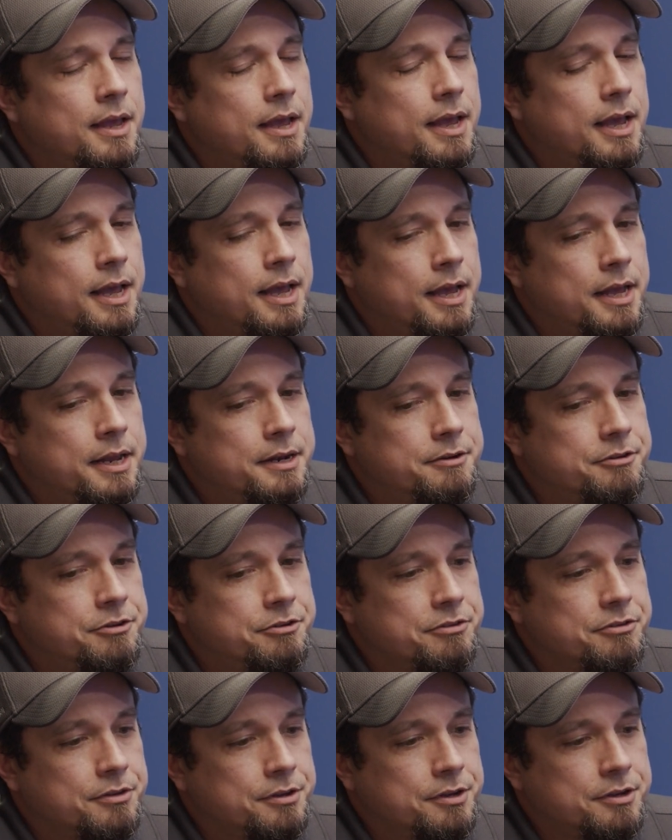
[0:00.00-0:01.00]
and
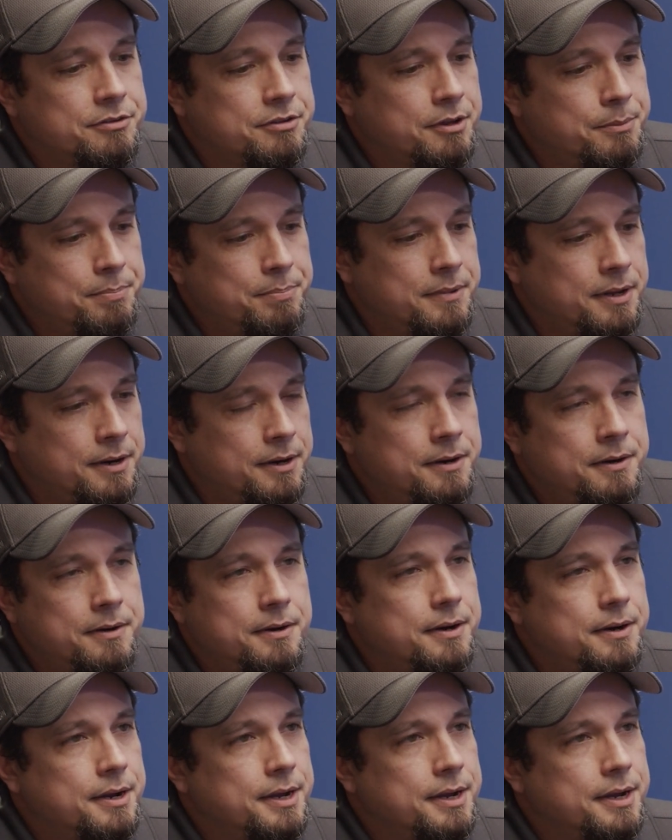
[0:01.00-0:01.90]
just look us up there.